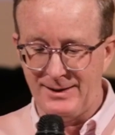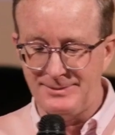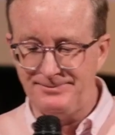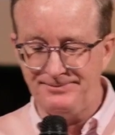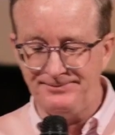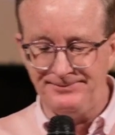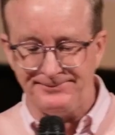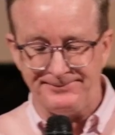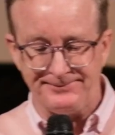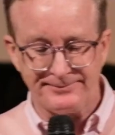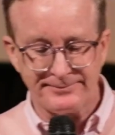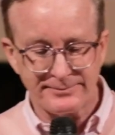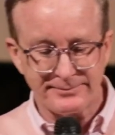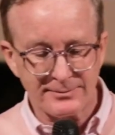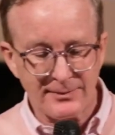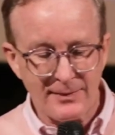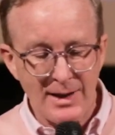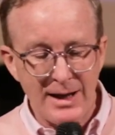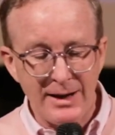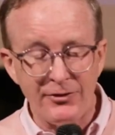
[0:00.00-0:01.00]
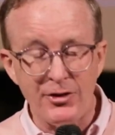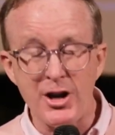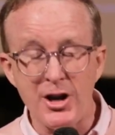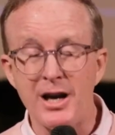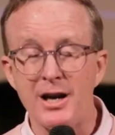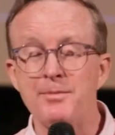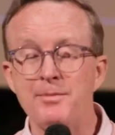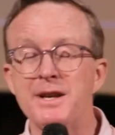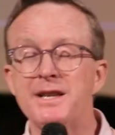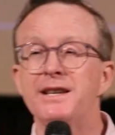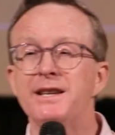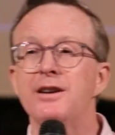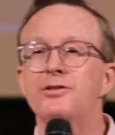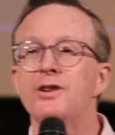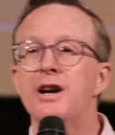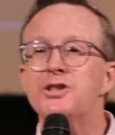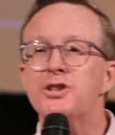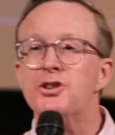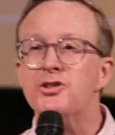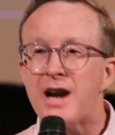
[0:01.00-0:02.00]
if you hear me say
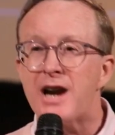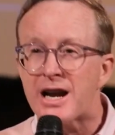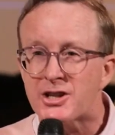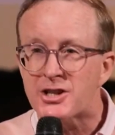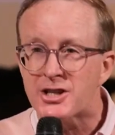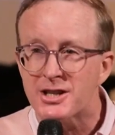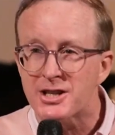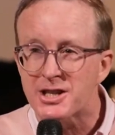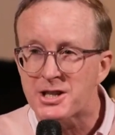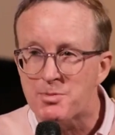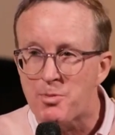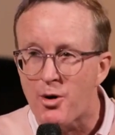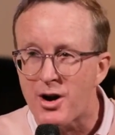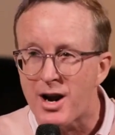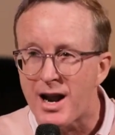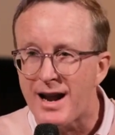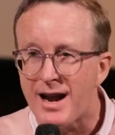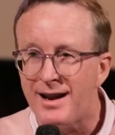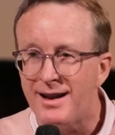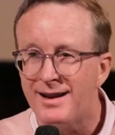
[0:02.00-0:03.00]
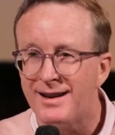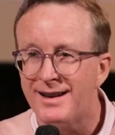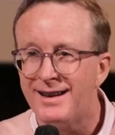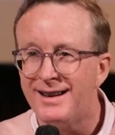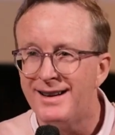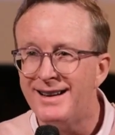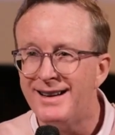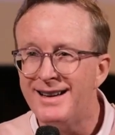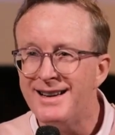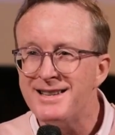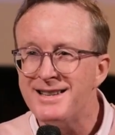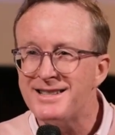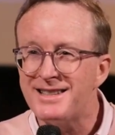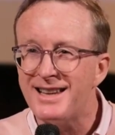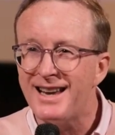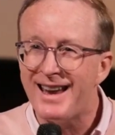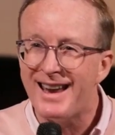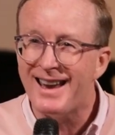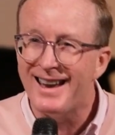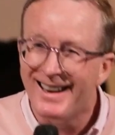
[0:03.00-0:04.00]
resurrection this morning,
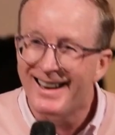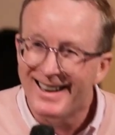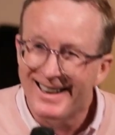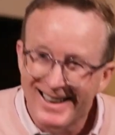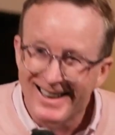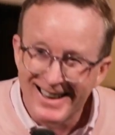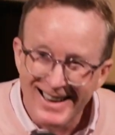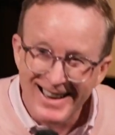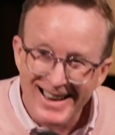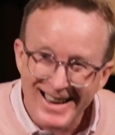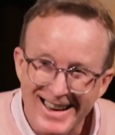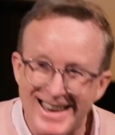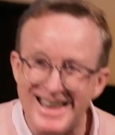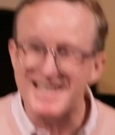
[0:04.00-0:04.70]
say he's